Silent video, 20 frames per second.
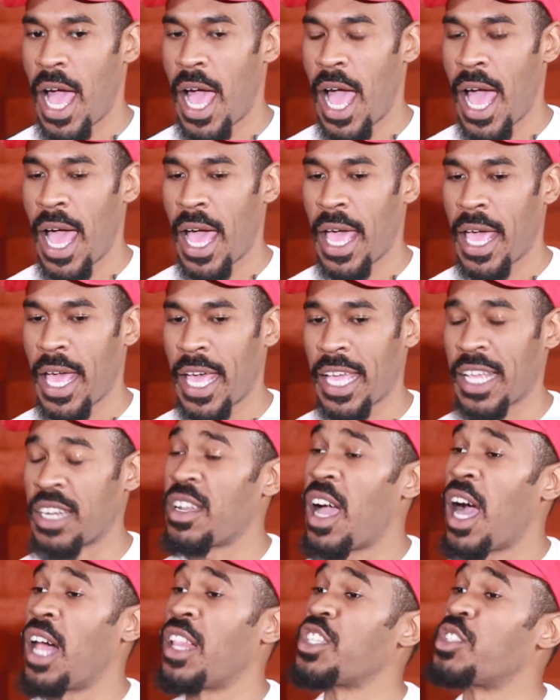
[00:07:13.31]
I
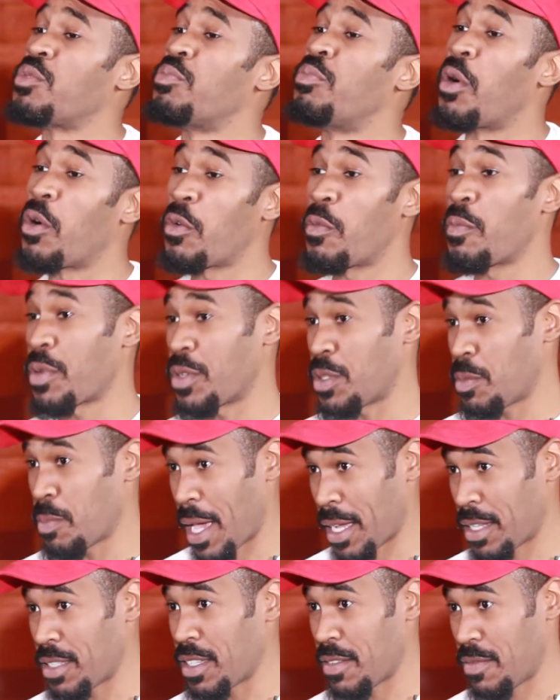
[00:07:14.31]
acknowledged both
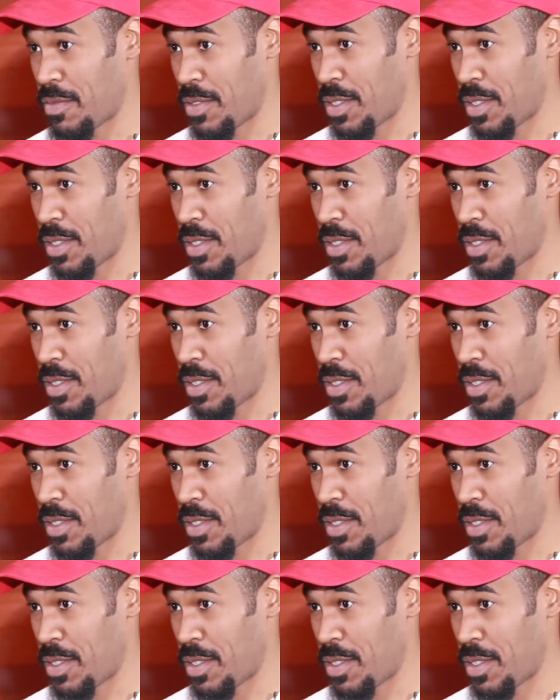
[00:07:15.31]
perspectives.